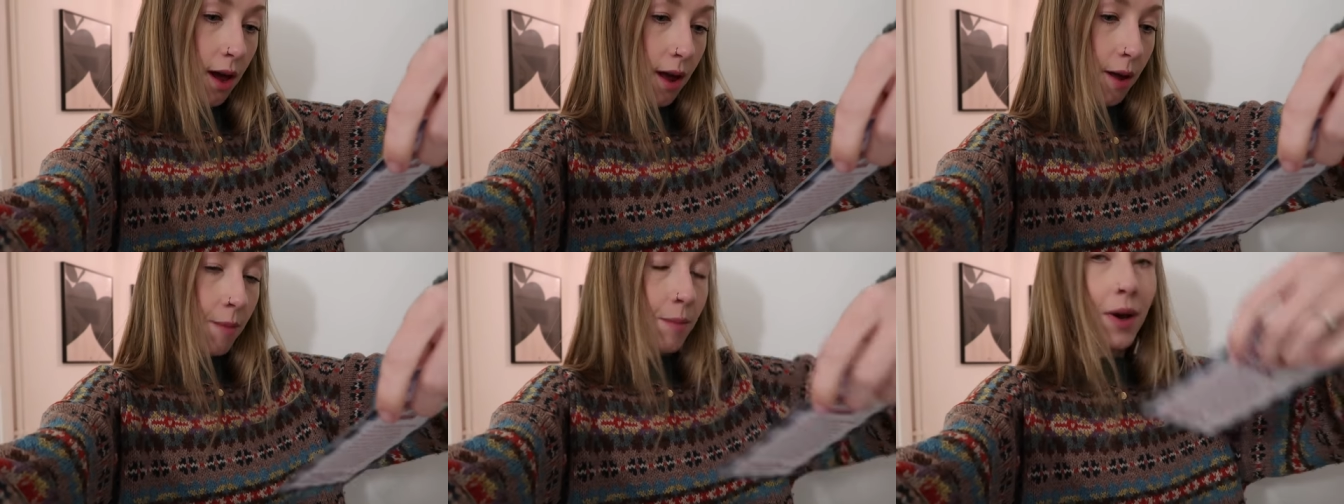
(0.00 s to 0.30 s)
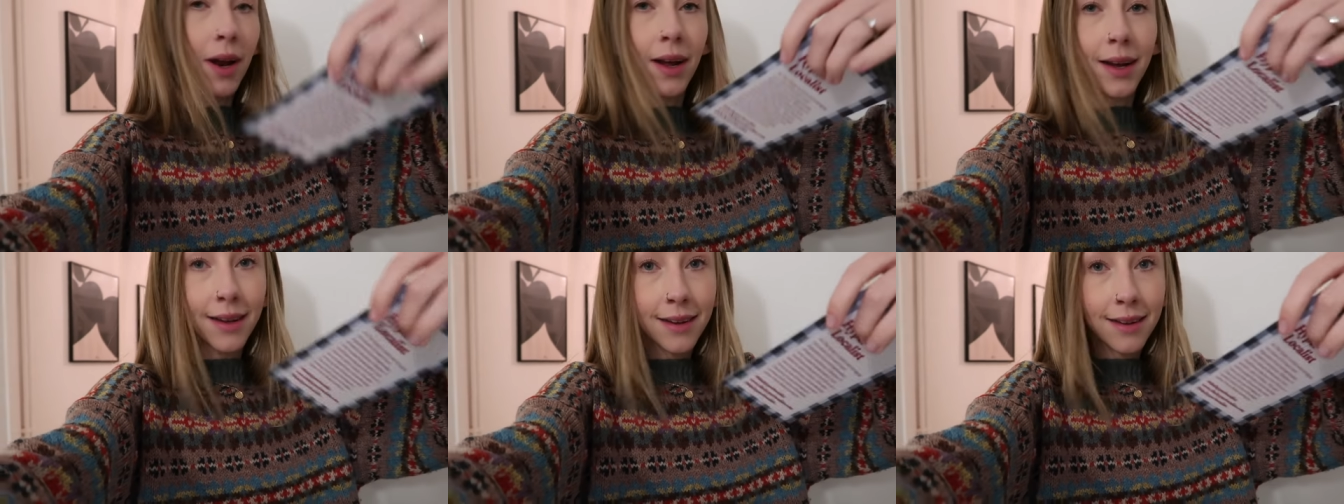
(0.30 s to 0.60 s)
um,
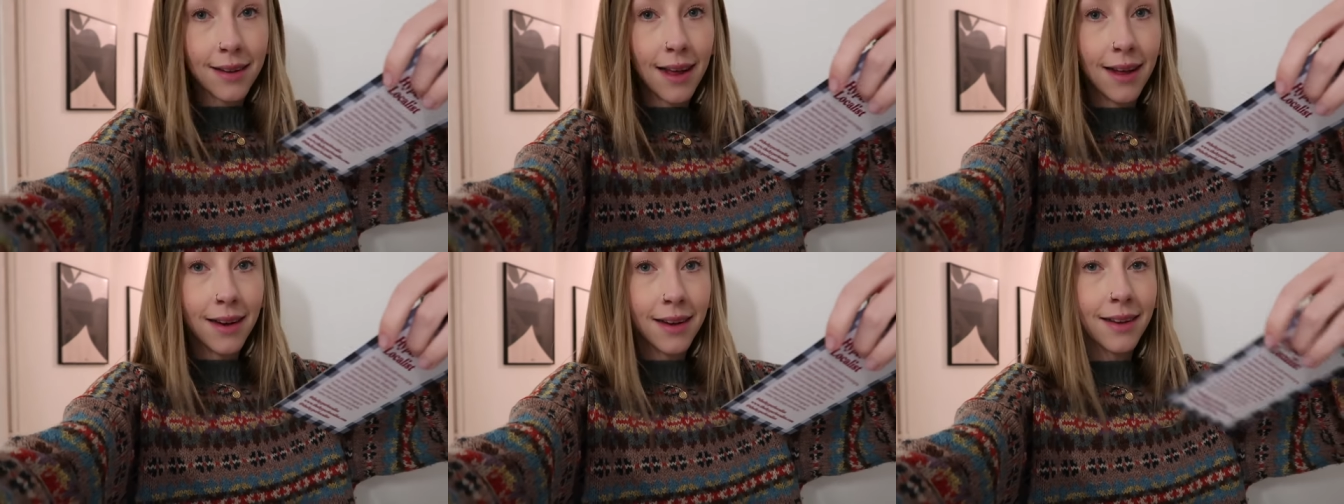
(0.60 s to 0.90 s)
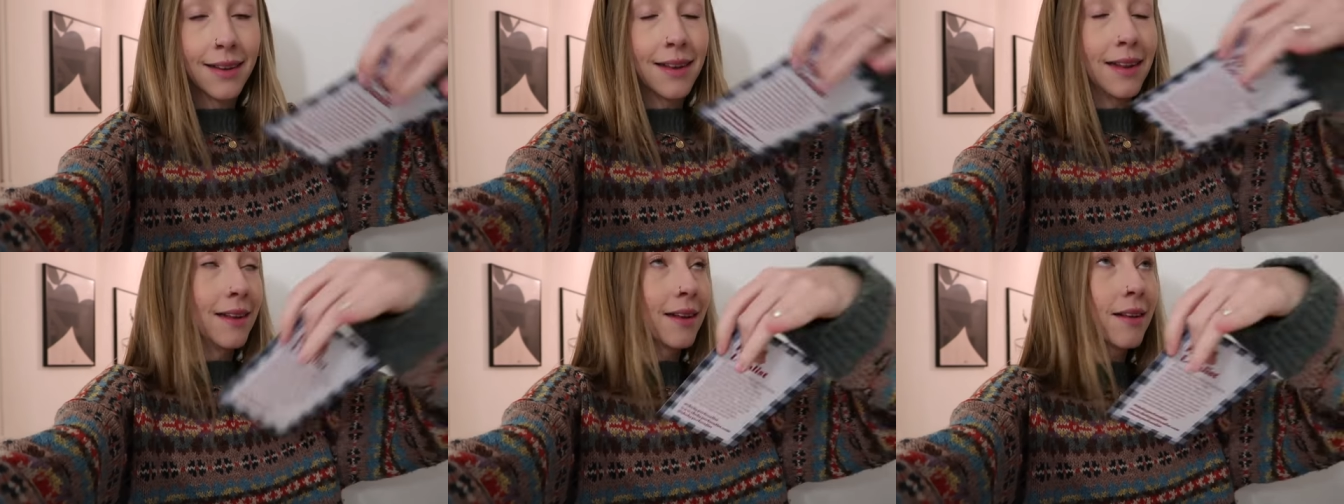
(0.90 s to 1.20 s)
like I said,
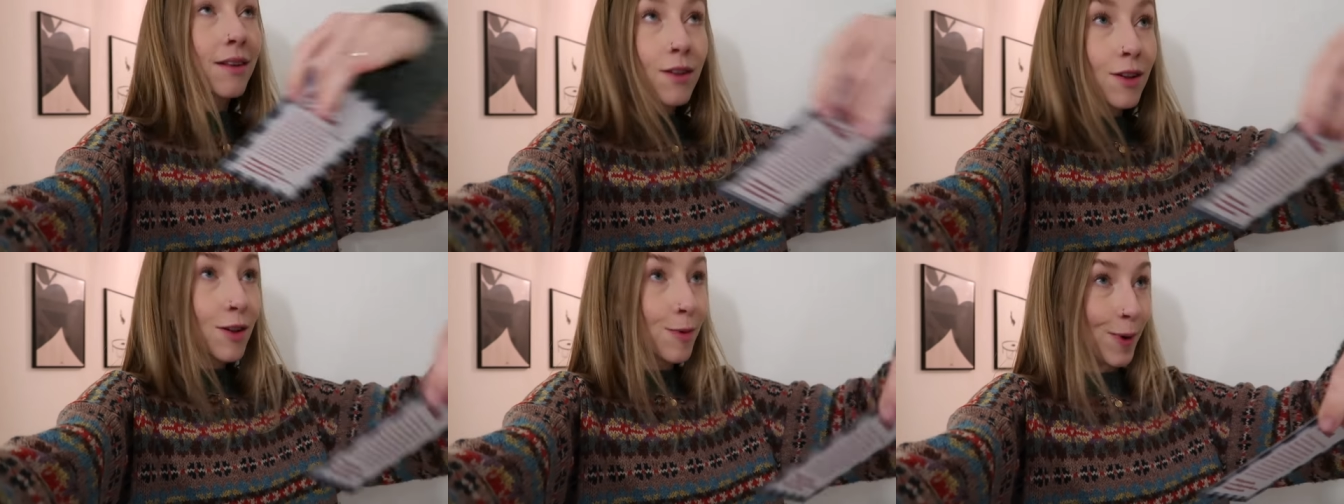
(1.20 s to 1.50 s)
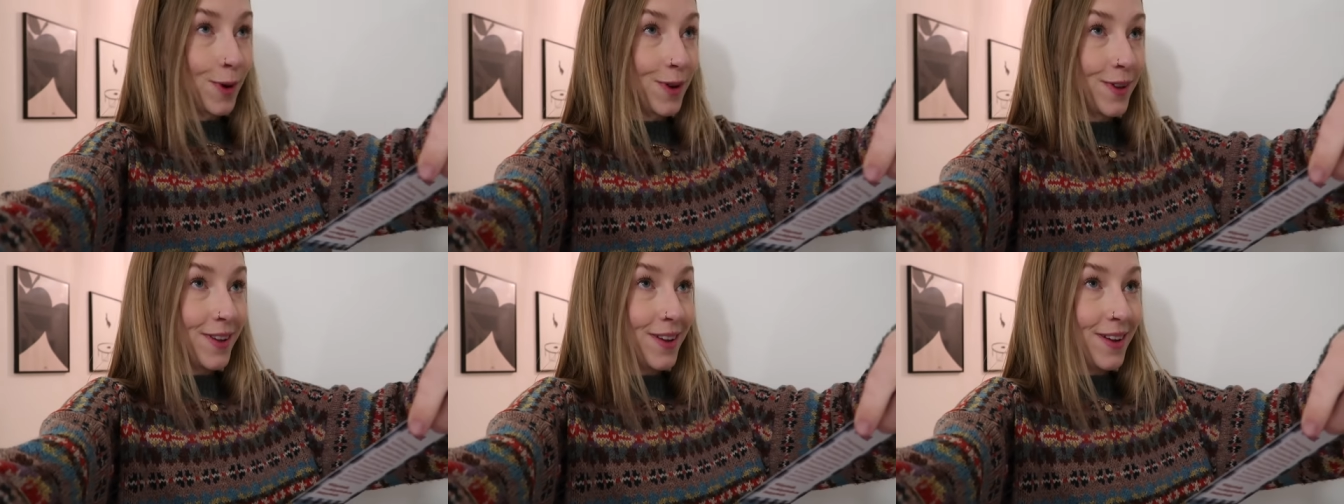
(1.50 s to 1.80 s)
this isn't
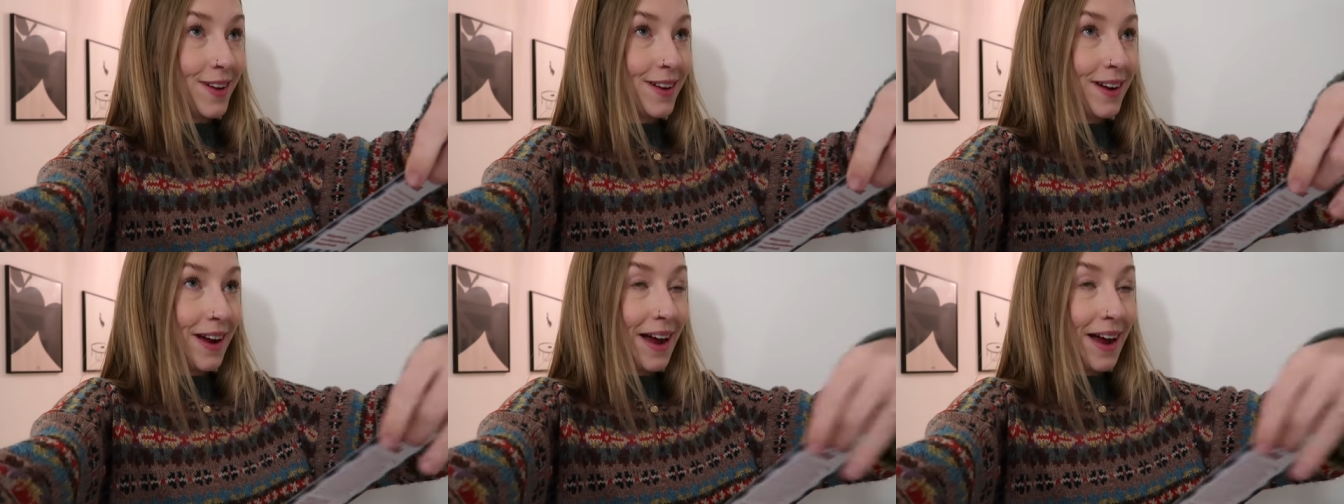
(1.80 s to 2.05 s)
sponsored.